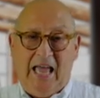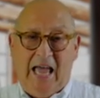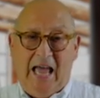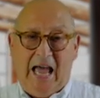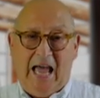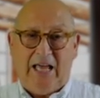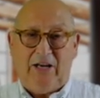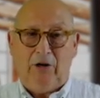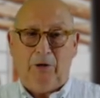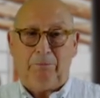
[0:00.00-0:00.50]

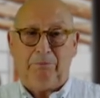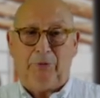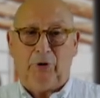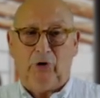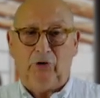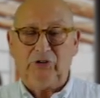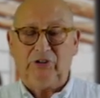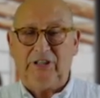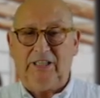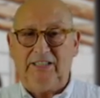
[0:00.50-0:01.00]
and a
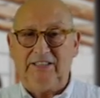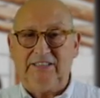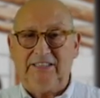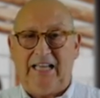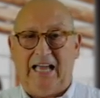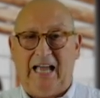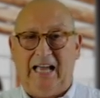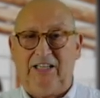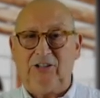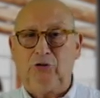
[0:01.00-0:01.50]
process
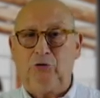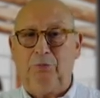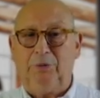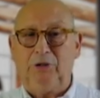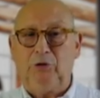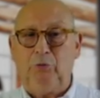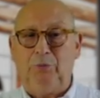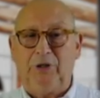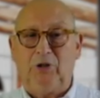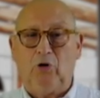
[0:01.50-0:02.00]
has
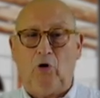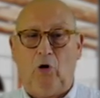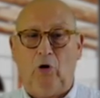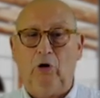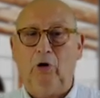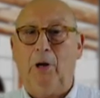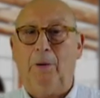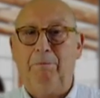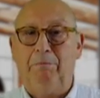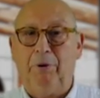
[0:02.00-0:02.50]
what we
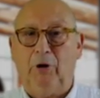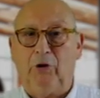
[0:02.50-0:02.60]
call a